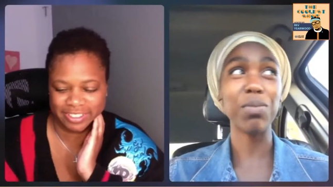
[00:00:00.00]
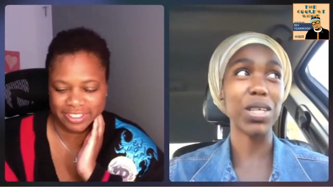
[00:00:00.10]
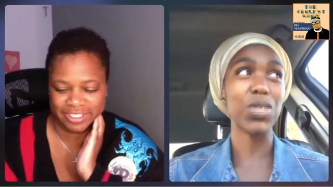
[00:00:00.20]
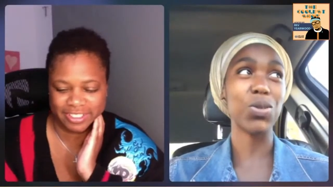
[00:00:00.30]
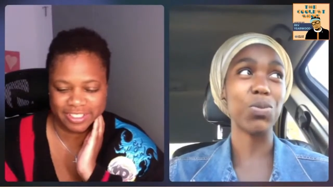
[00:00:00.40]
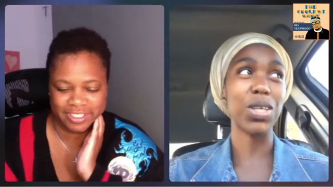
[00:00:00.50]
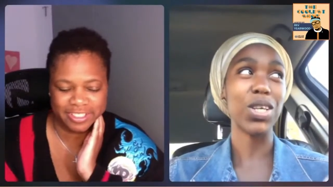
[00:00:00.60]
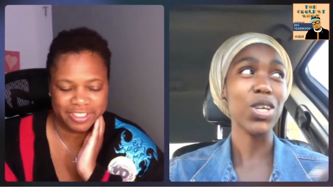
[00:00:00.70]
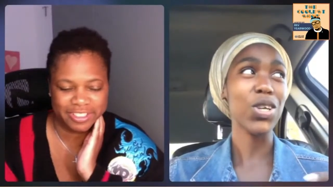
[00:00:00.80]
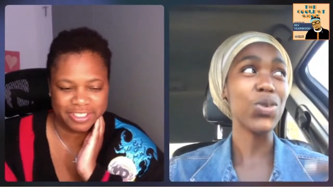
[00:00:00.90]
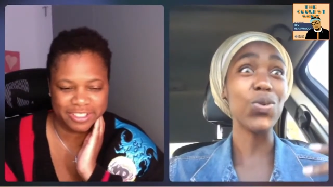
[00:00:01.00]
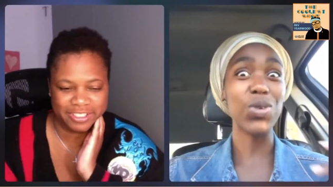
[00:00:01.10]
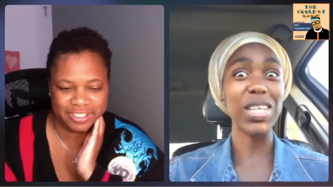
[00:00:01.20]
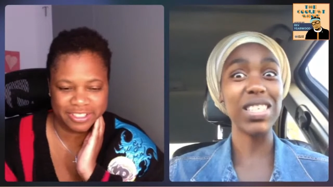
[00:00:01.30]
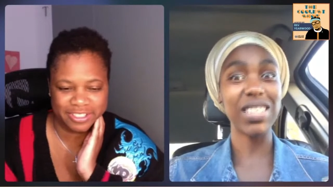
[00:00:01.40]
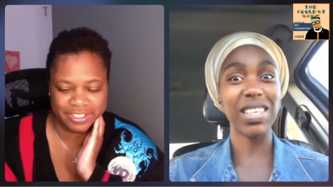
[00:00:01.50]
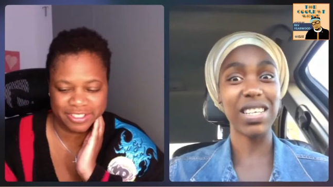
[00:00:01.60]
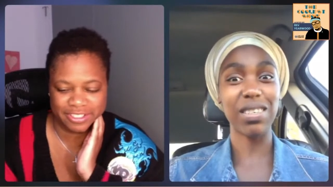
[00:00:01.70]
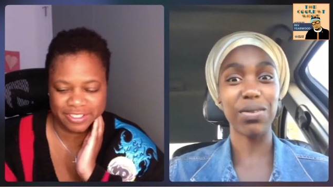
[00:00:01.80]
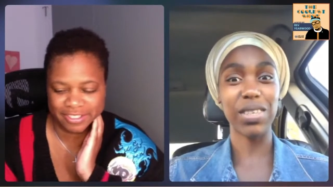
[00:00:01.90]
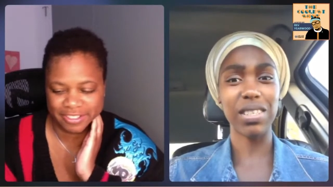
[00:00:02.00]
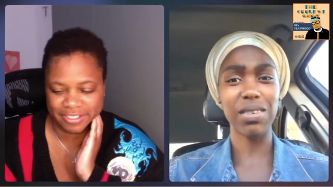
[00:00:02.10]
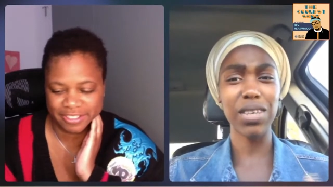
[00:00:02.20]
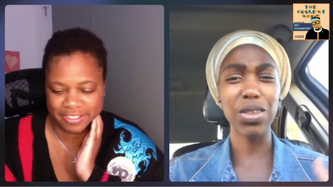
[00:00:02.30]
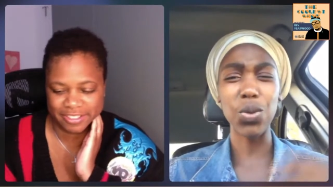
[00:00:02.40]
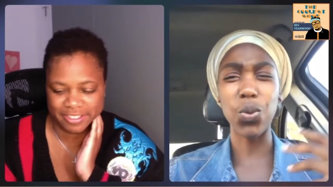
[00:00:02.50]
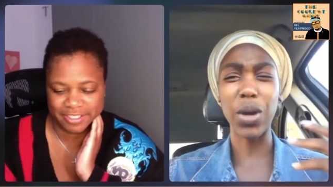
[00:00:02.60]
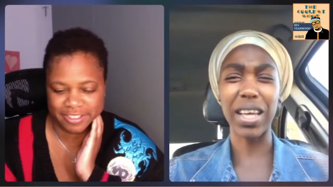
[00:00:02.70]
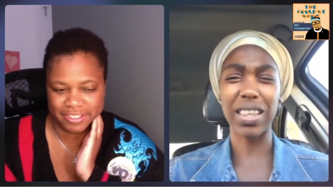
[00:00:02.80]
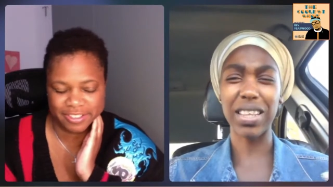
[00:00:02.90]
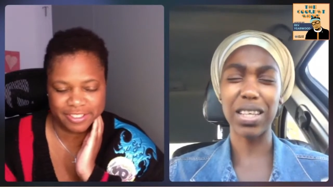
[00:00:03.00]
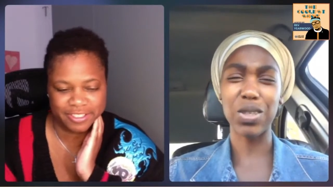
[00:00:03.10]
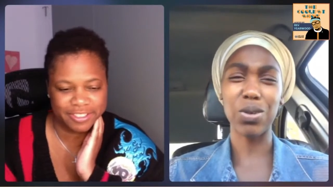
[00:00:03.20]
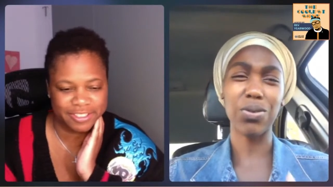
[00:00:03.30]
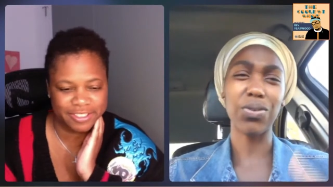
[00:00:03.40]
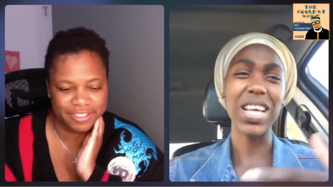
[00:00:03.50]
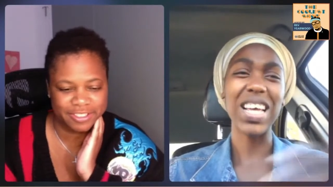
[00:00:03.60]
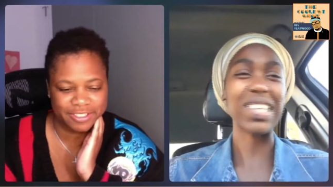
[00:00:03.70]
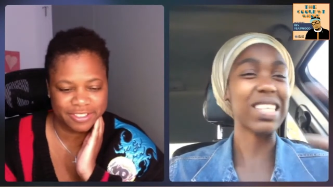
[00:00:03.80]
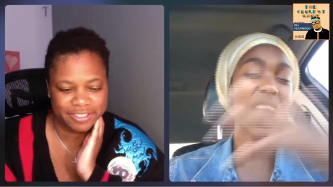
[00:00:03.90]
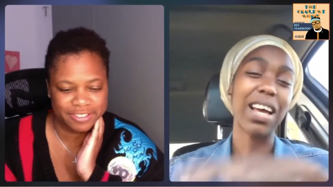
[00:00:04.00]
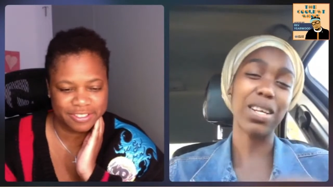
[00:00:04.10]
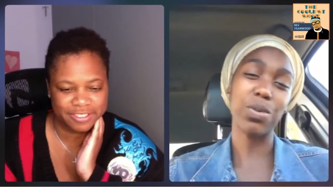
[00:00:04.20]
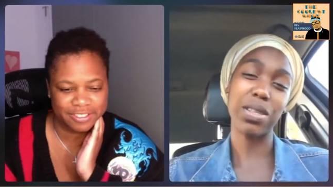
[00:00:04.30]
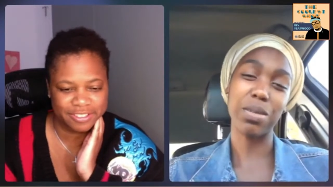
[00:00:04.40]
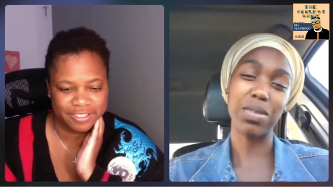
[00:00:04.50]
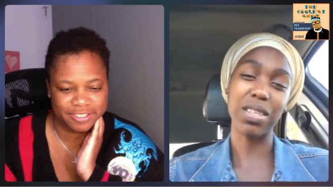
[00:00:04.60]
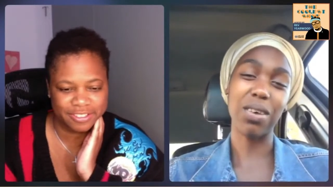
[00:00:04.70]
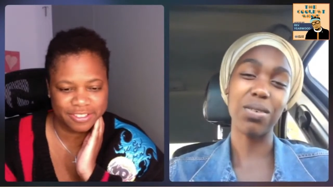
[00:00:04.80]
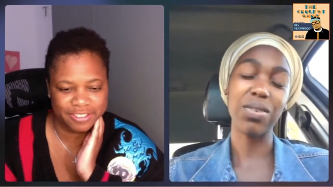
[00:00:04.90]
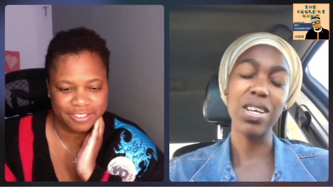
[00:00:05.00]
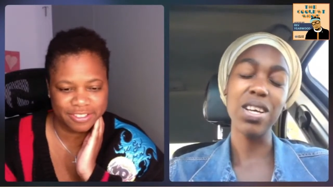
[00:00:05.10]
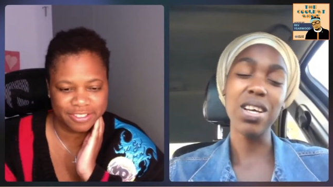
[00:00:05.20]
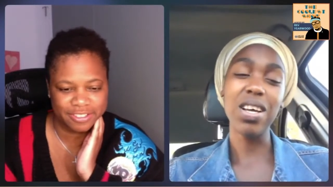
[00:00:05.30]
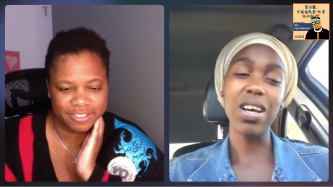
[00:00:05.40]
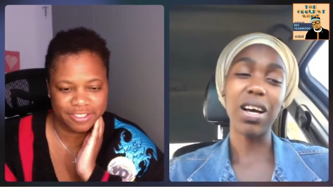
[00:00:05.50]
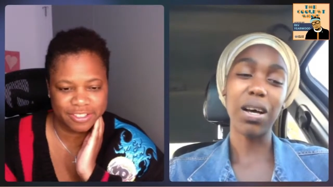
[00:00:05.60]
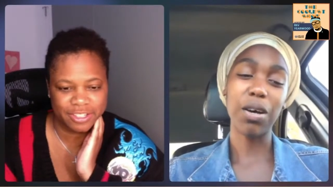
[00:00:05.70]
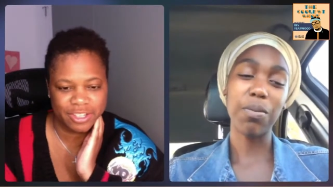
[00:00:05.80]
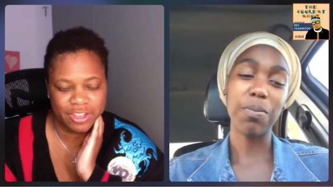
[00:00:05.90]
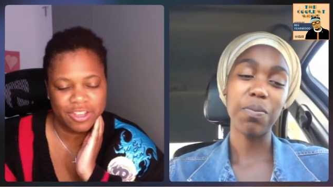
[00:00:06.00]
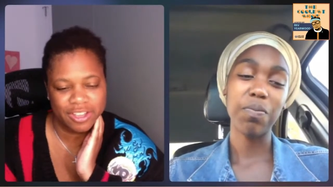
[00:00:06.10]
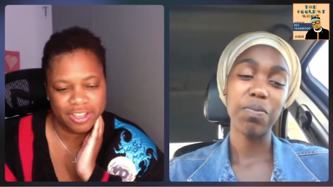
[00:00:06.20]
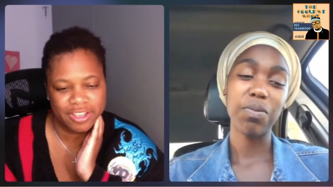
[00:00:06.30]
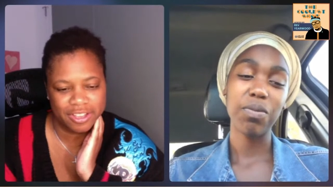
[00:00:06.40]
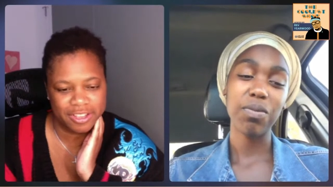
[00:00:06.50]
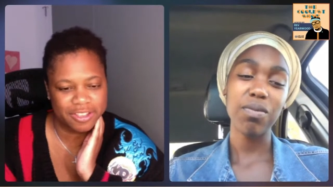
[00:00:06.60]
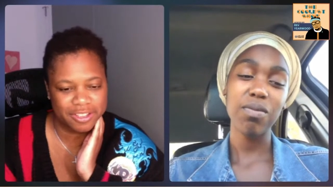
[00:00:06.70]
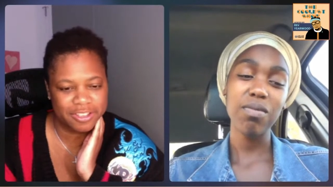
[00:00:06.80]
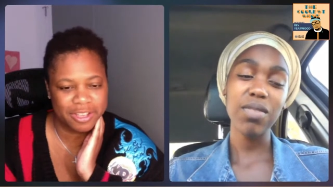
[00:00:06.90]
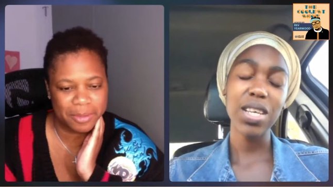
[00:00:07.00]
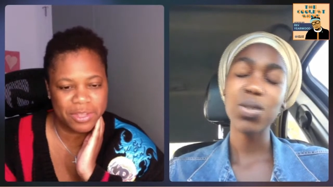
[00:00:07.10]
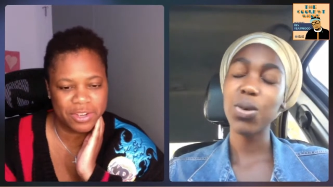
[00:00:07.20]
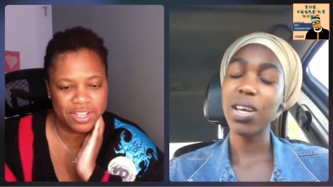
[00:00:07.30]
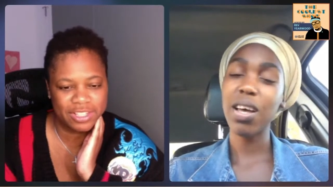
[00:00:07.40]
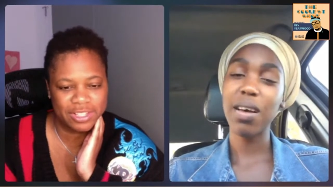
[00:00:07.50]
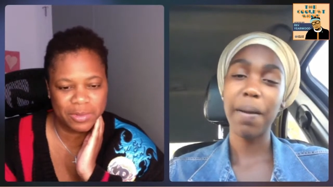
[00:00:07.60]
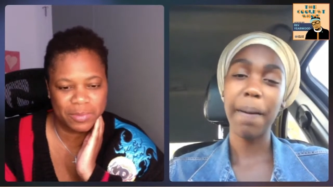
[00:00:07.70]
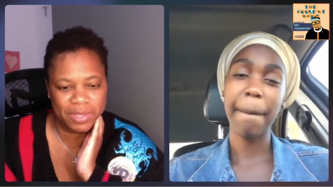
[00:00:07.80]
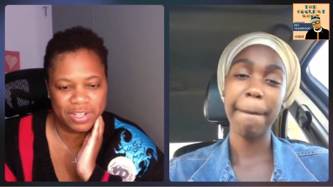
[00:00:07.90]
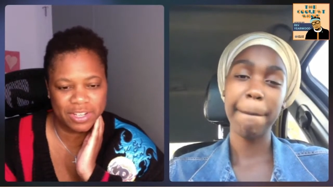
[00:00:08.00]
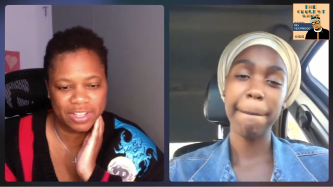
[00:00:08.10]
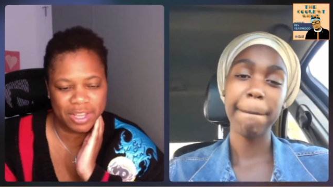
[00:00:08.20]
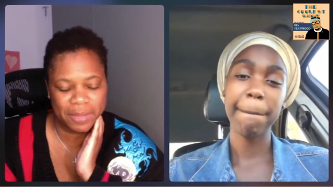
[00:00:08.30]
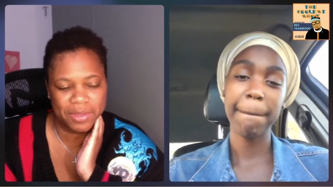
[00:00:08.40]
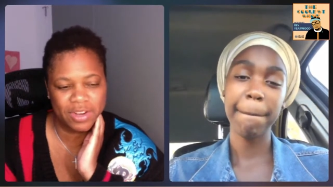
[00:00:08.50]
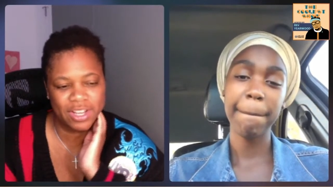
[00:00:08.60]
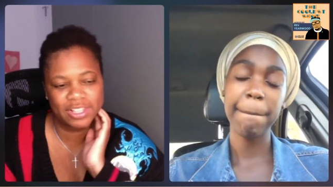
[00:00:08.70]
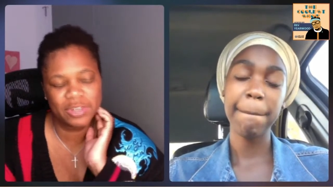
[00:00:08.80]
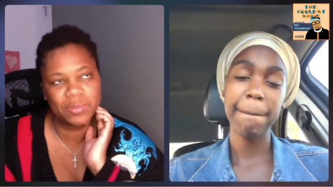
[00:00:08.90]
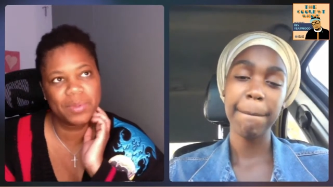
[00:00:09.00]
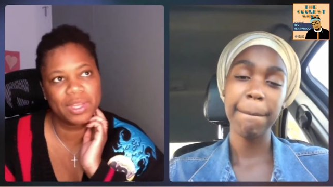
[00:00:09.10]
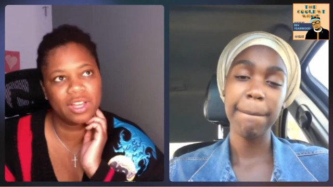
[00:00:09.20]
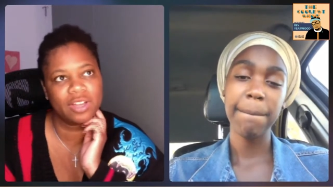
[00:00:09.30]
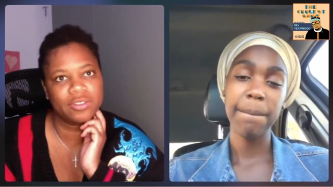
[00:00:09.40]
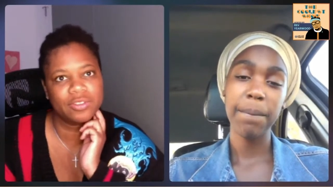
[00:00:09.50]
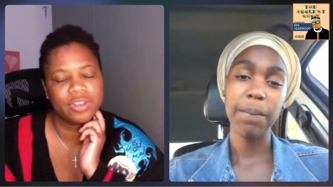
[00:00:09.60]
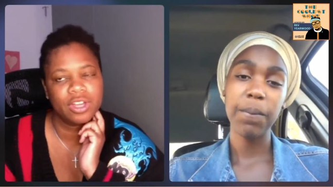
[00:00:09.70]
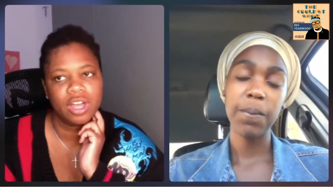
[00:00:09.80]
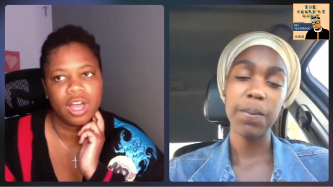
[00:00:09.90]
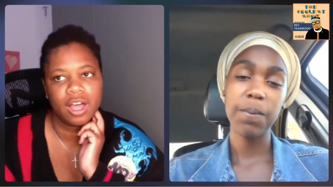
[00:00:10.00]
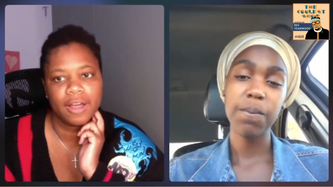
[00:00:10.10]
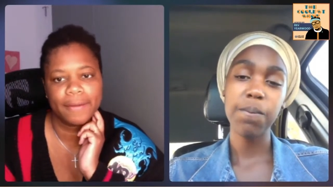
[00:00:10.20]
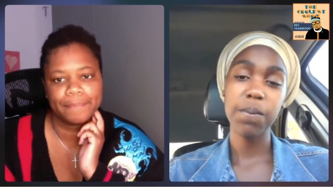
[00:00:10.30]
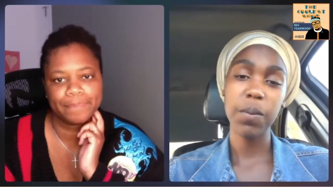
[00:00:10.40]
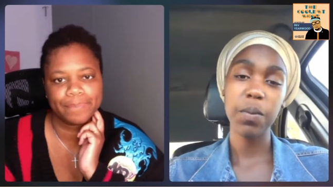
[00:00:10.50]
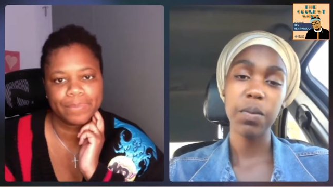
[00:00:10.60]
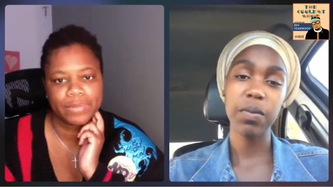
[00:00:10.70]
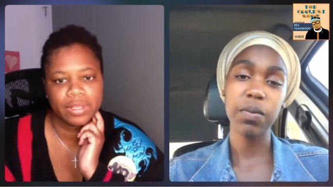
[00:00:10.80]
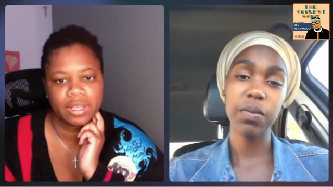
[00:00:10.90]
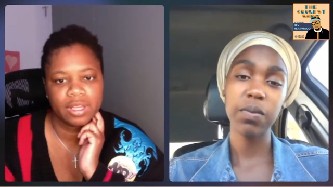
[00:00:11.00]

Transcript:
Speaker 1: they're really meant to be, you really see a difference, even in the way that they sort of interact with themselves.
Speaker 2: Um, I'm hearing so. a little bit. I'm hearing a little bit of, um,